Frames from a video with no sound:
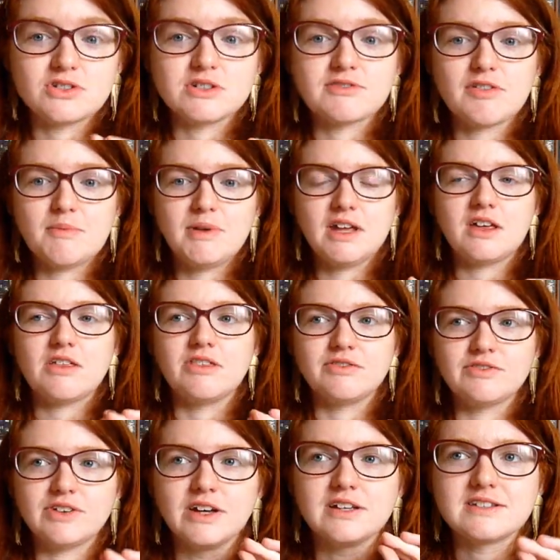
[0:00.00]
Just from like the
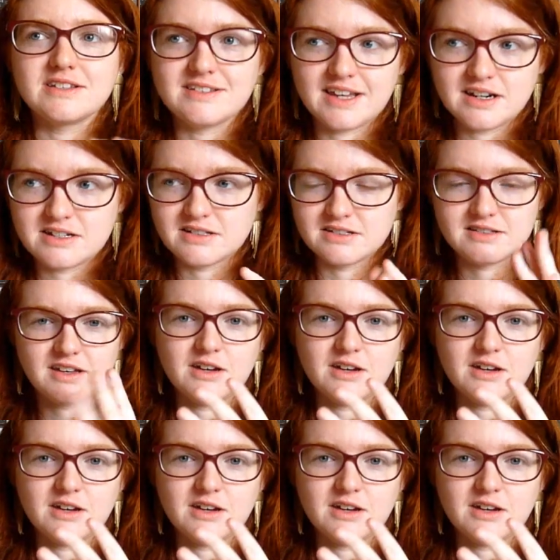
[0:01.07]
first sentence,